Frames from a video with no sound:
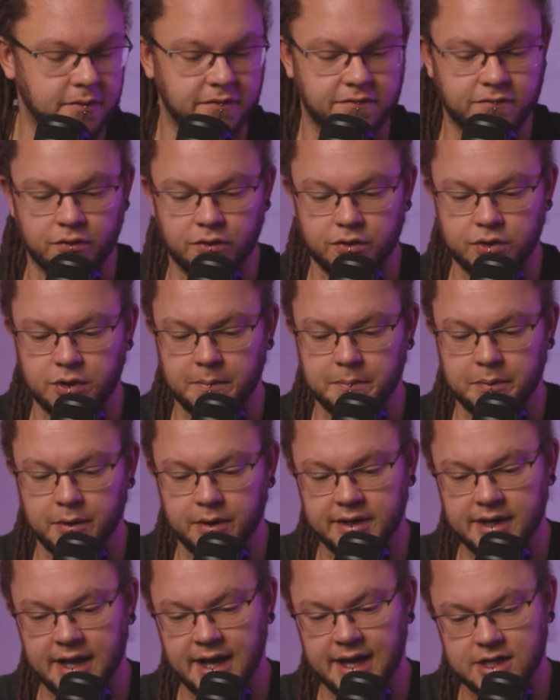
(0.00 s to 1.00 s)
before you're
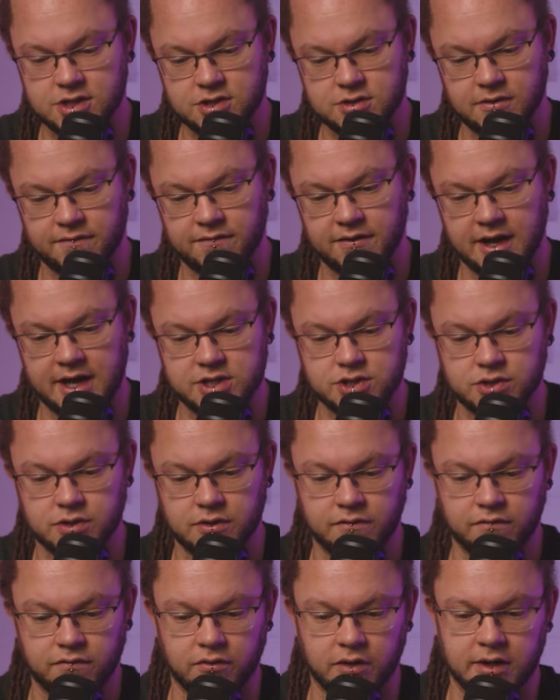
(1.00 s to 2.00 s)
putting that extra flash on
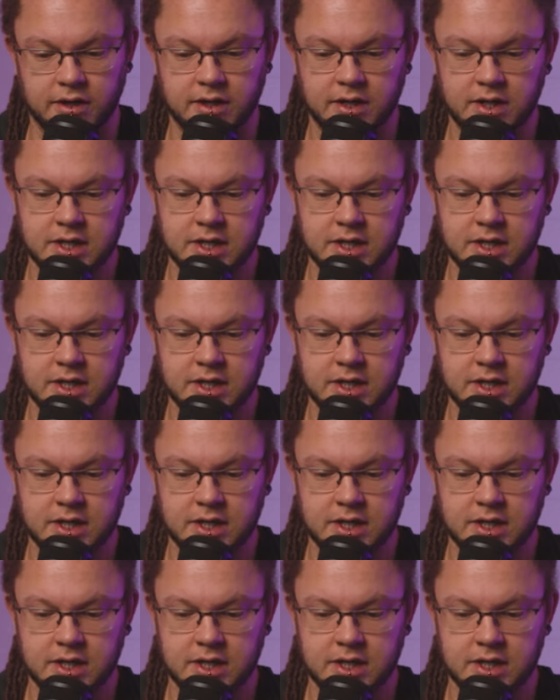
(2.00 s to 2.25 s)
the front.